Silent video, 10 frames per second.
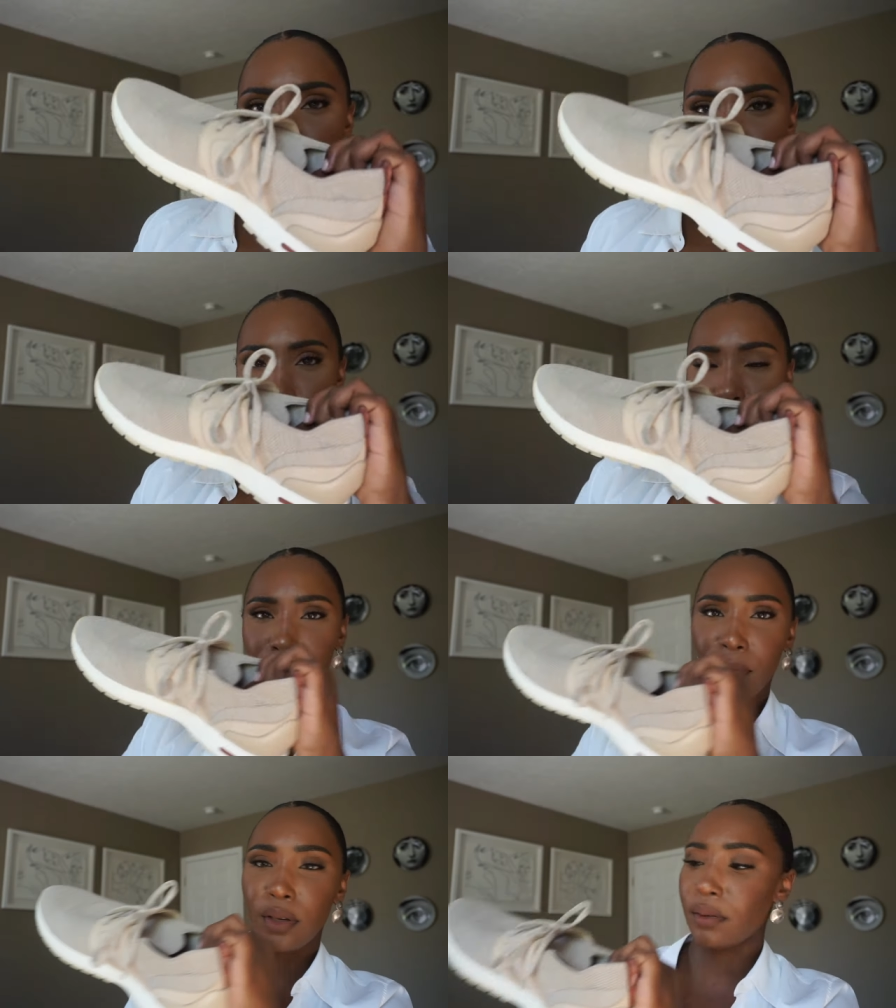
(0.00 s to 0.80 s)
so,
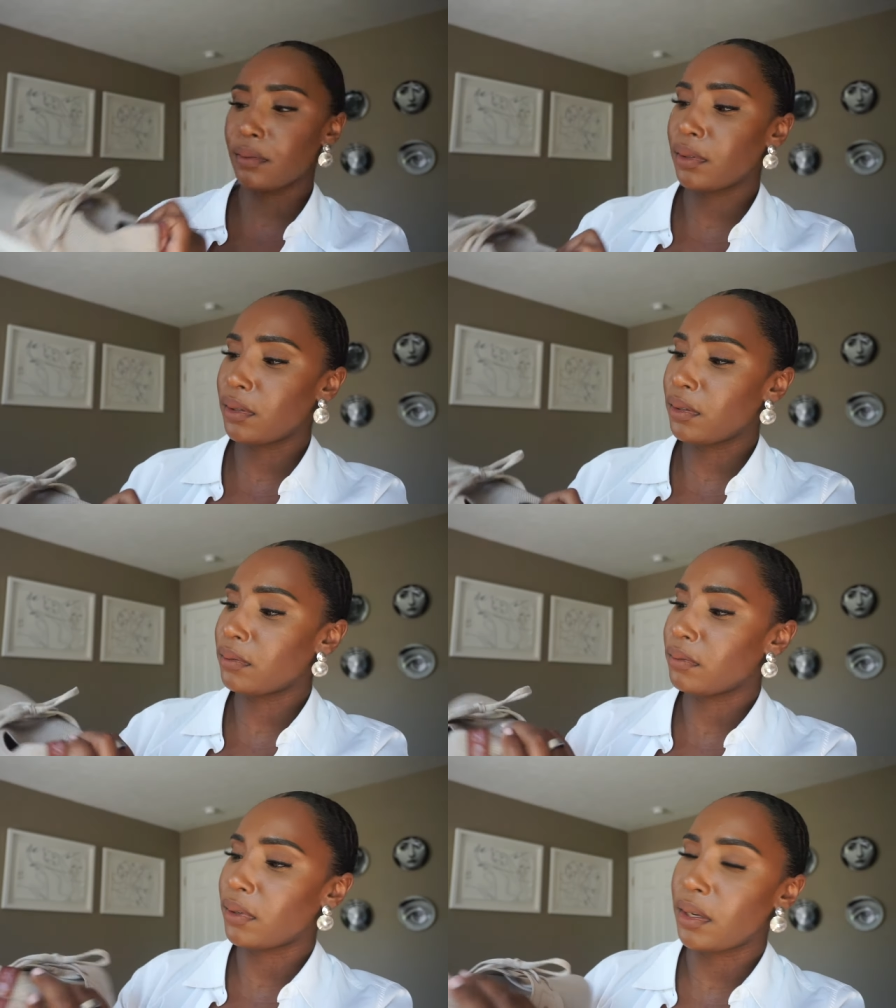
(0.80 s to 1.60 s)
I'm gonna,
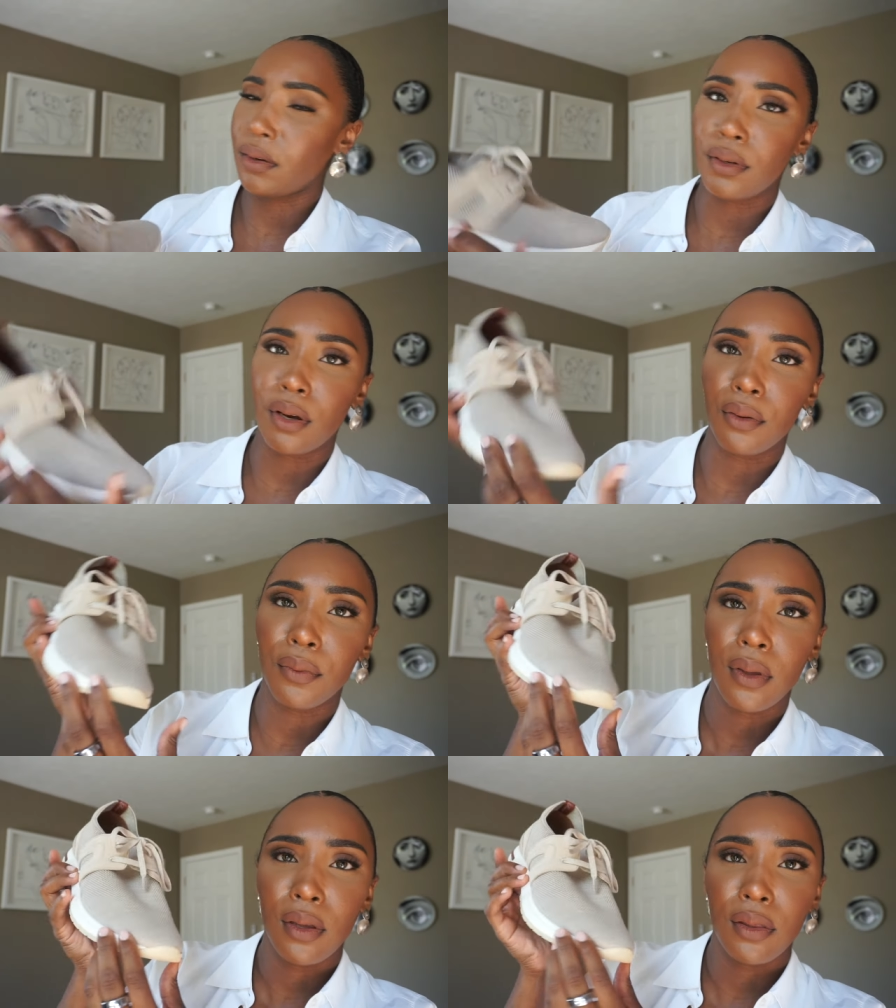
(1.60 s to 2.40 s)
I don't know.
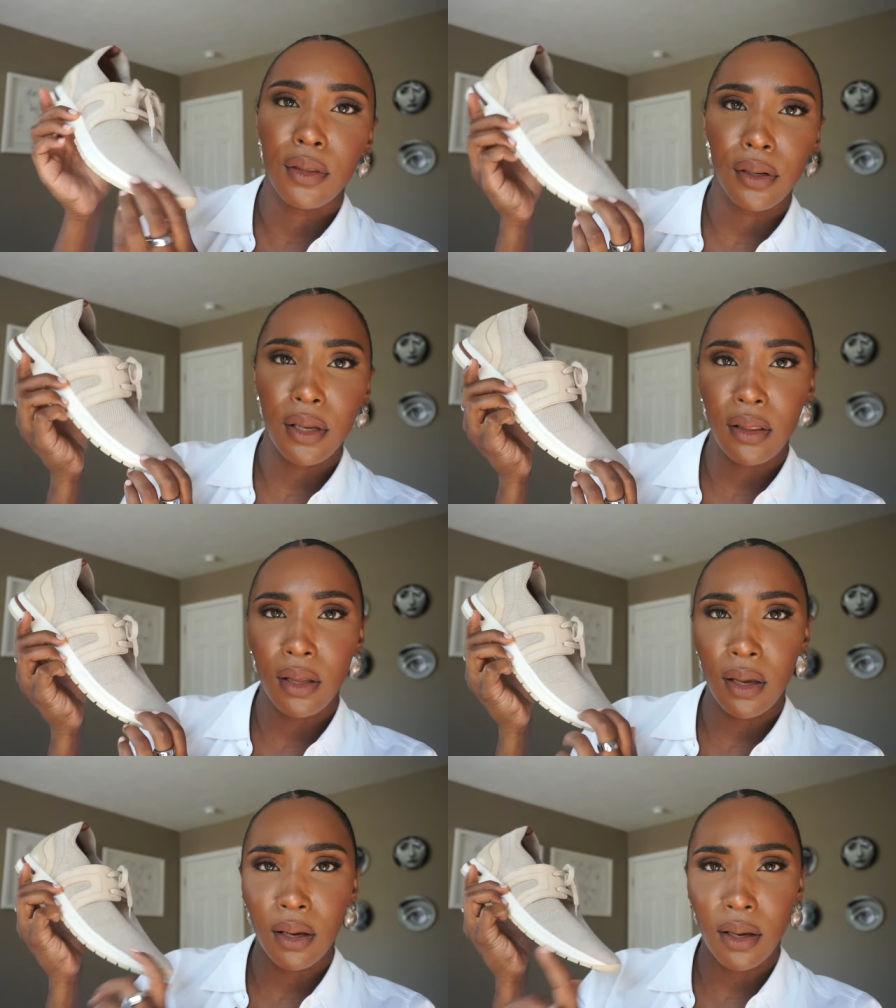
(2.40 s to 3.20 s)
They're in
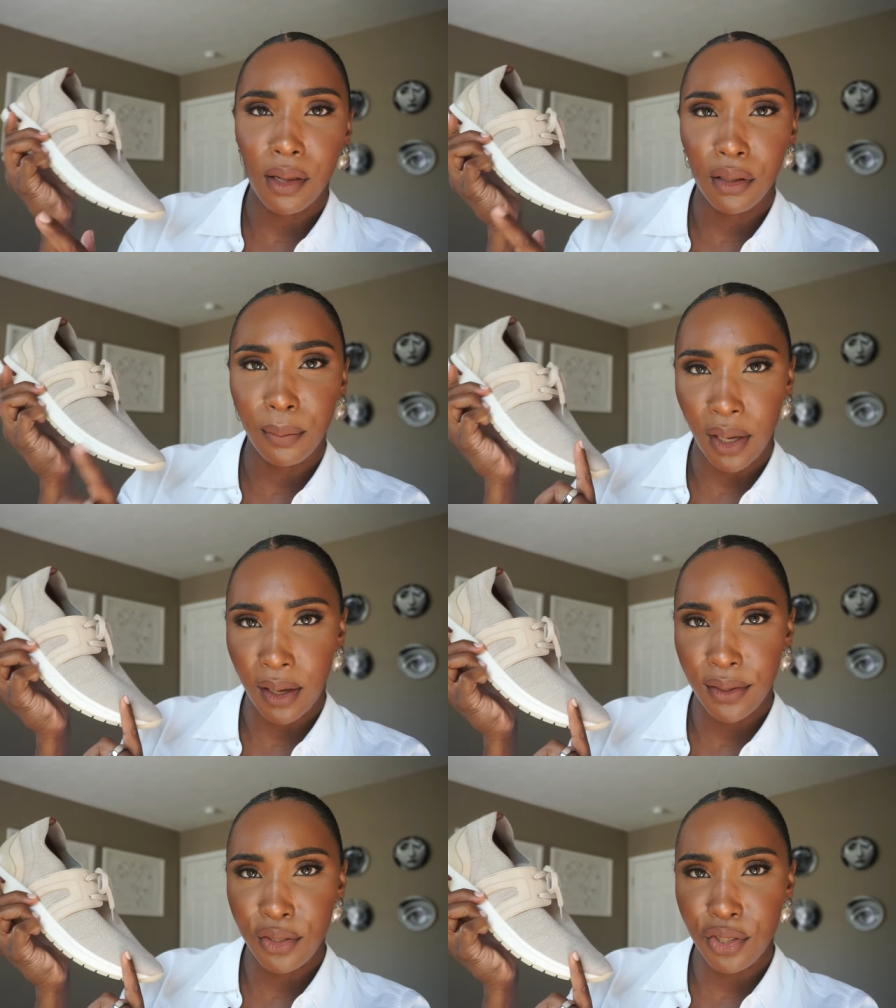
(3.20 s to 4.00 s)
the color
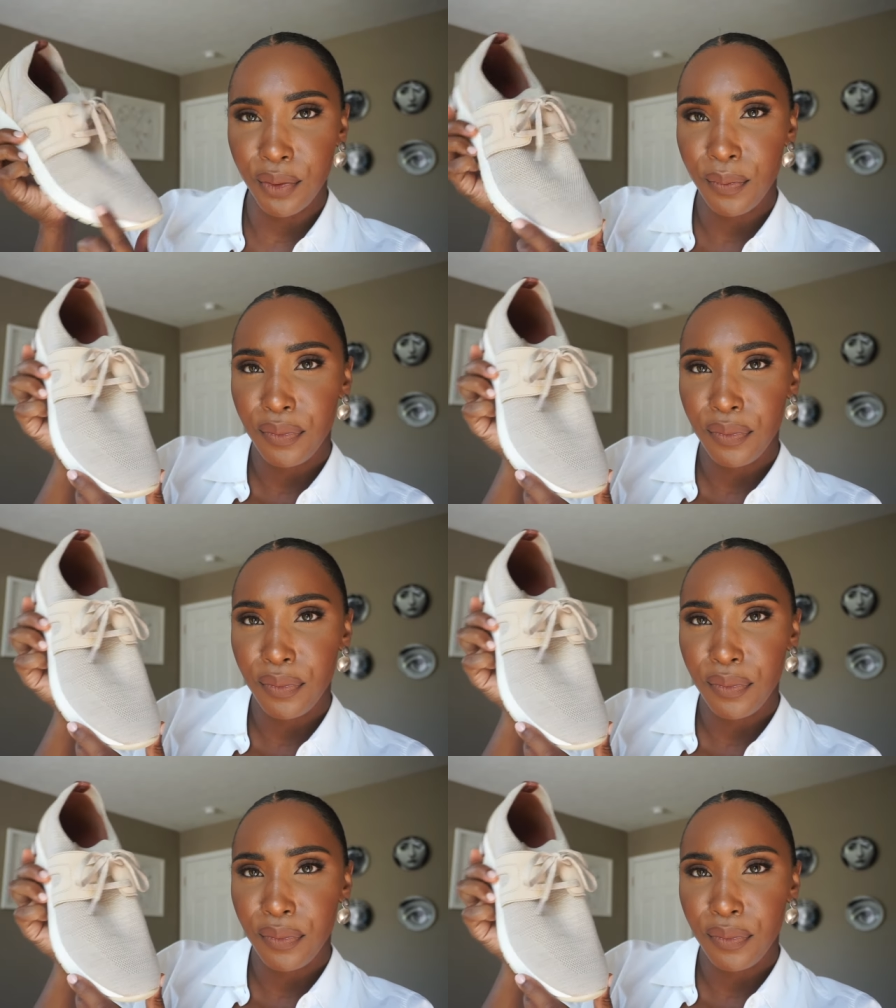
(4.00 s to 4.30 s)
beige.